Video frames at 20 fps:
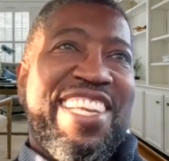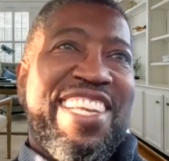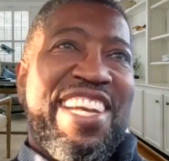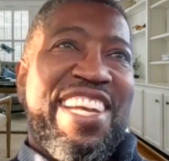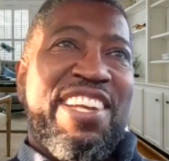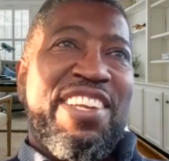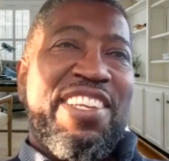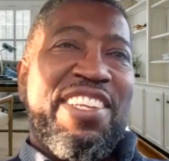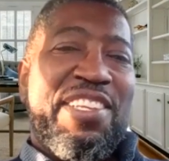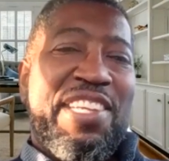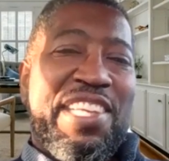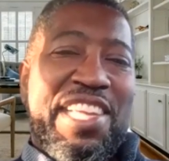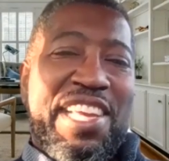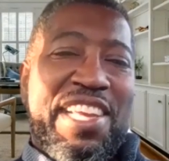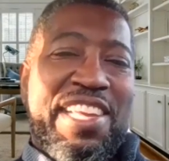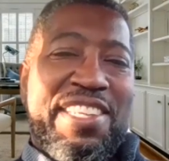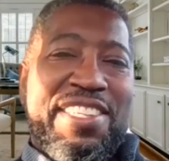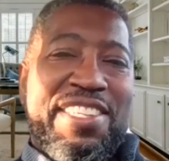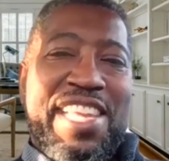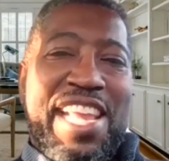Right
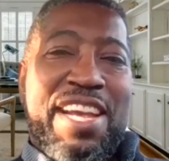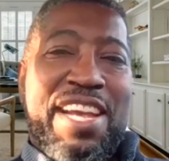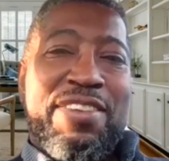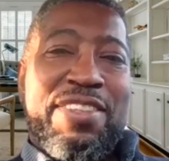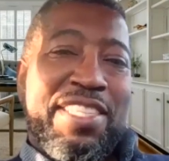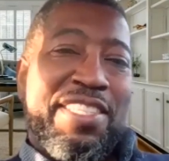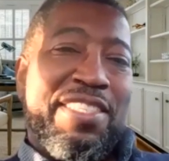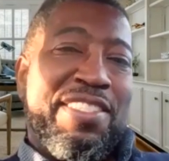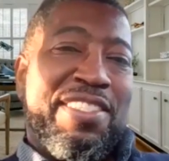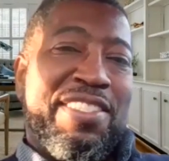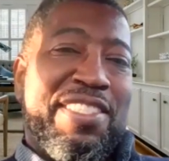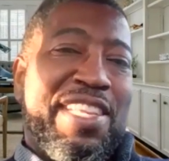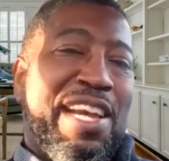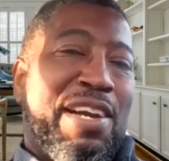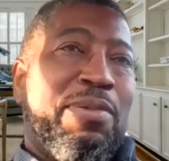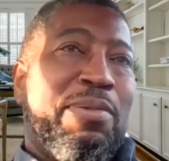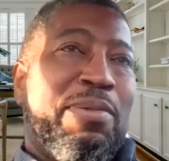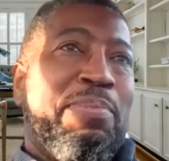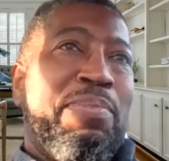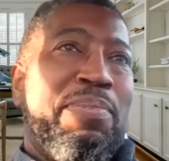now he's
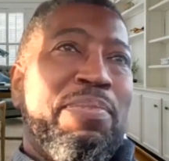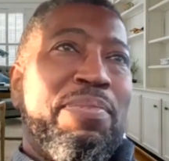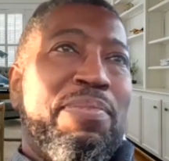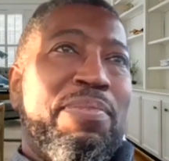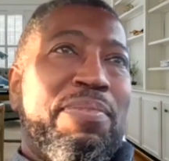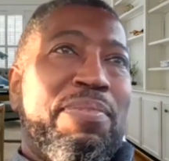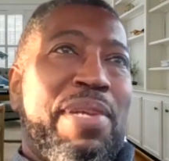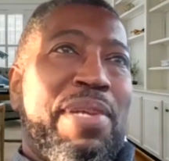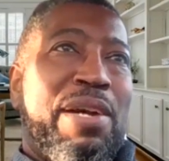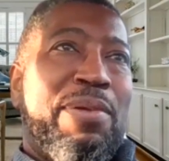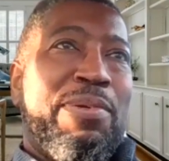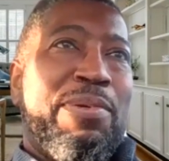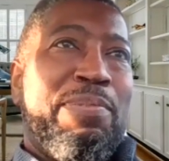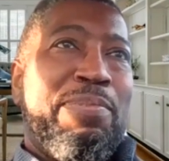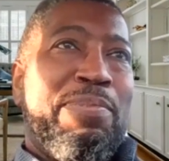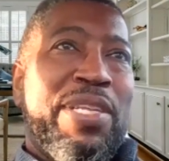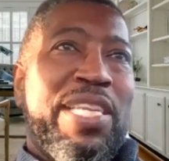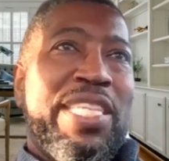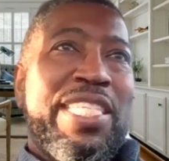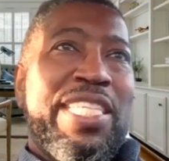our our
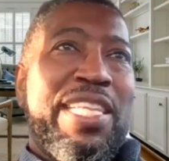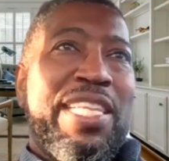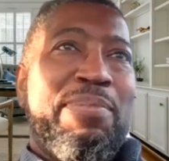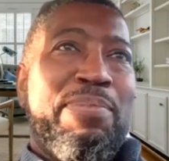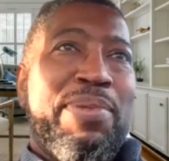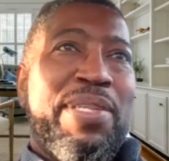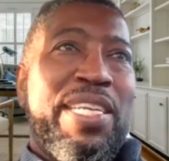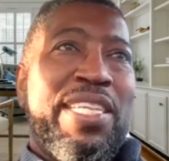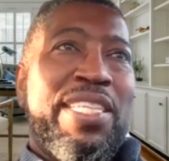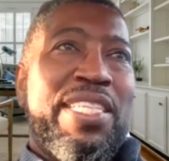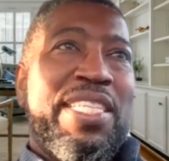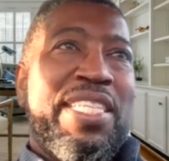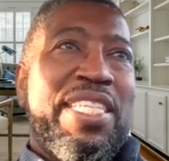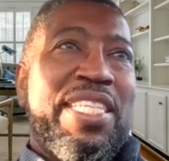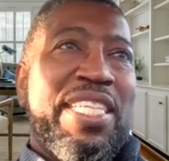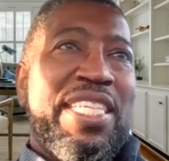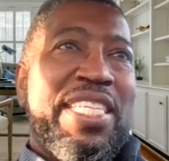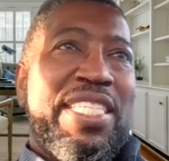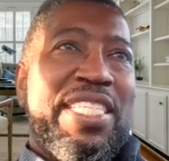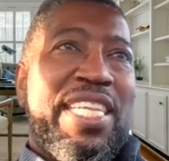president, but
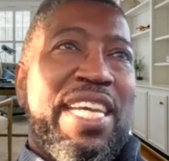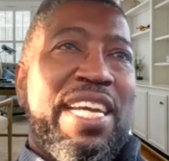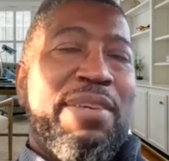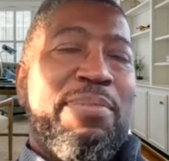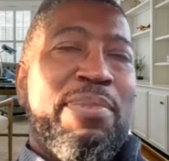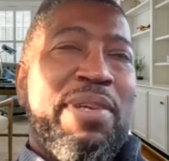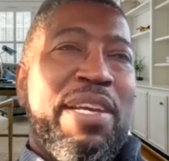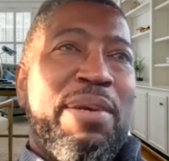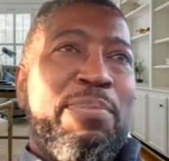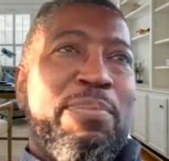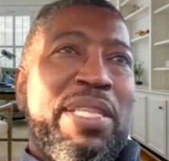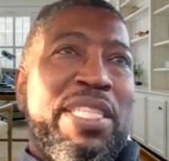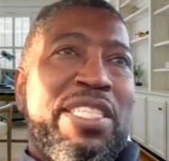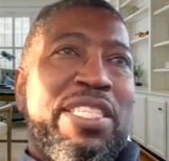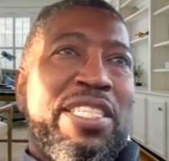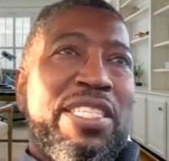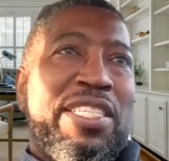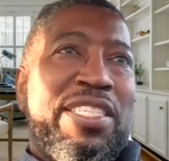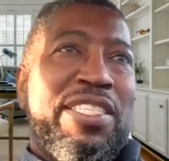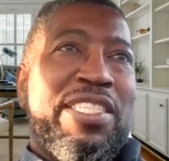I, I
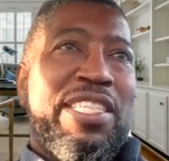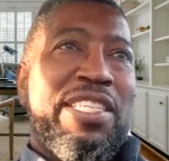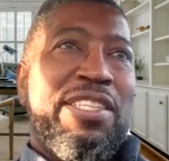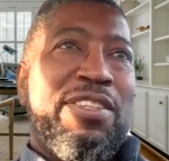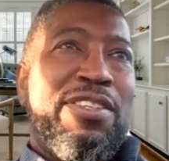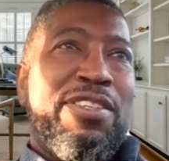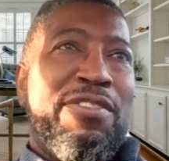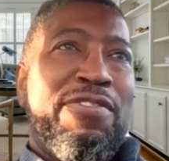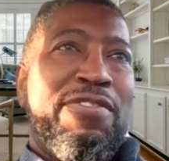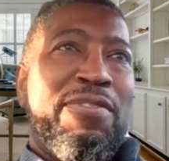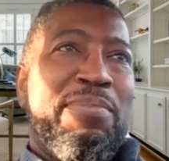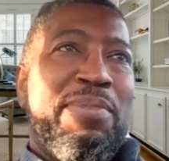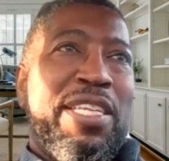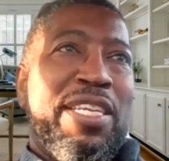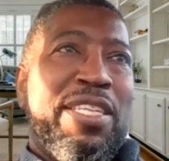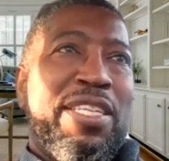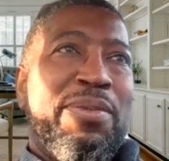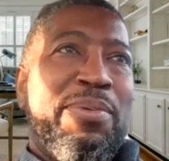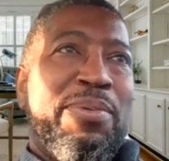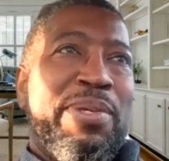mentioned the senator from
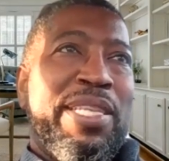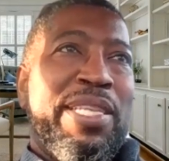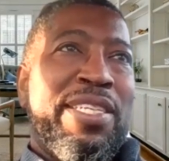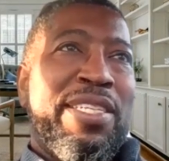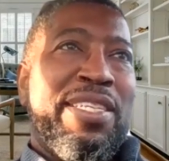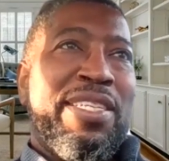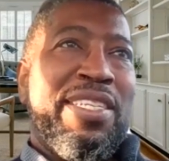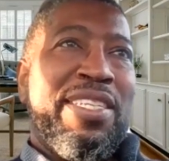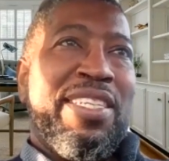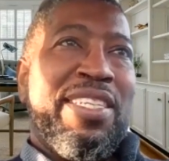Delaware.